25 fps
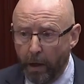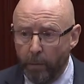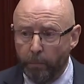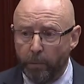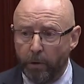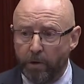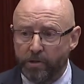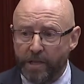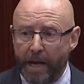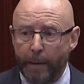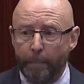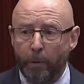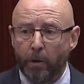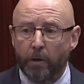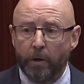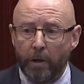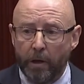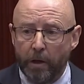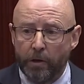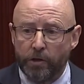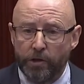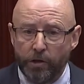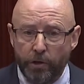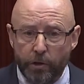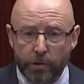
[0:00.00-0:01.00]
because I'm not
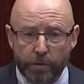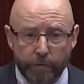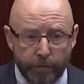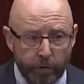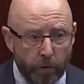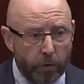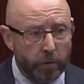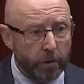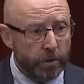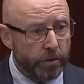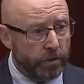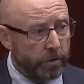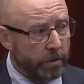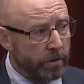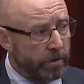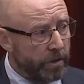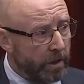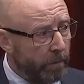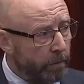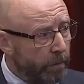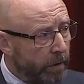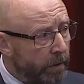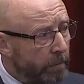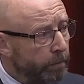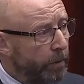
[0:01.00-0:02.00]
allowed to use force on
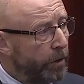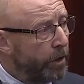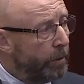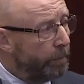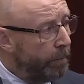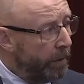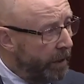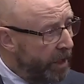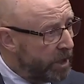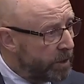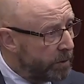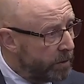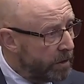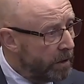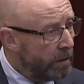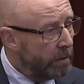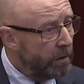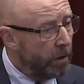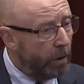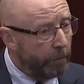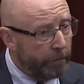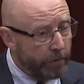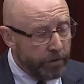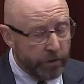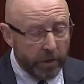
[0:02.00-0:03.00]
someone, but the police
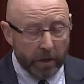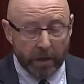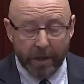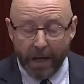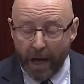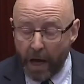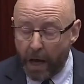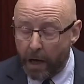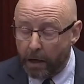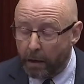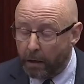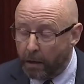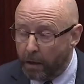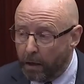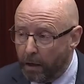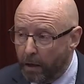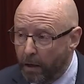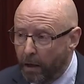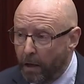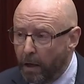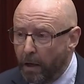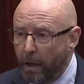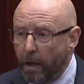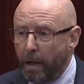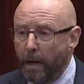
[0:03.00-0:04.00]
officer can.
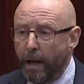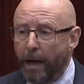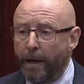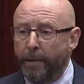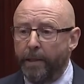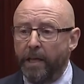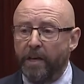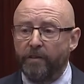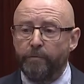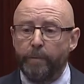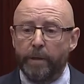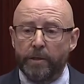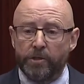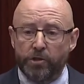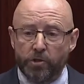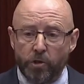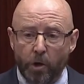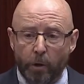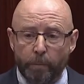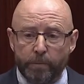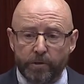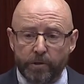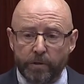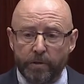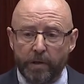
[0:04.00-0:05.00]
And they have been
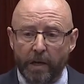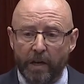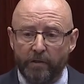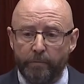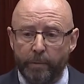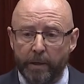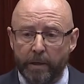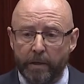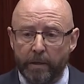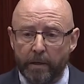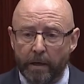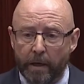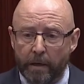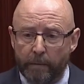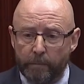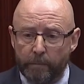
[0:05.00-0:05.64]
stopped, they have been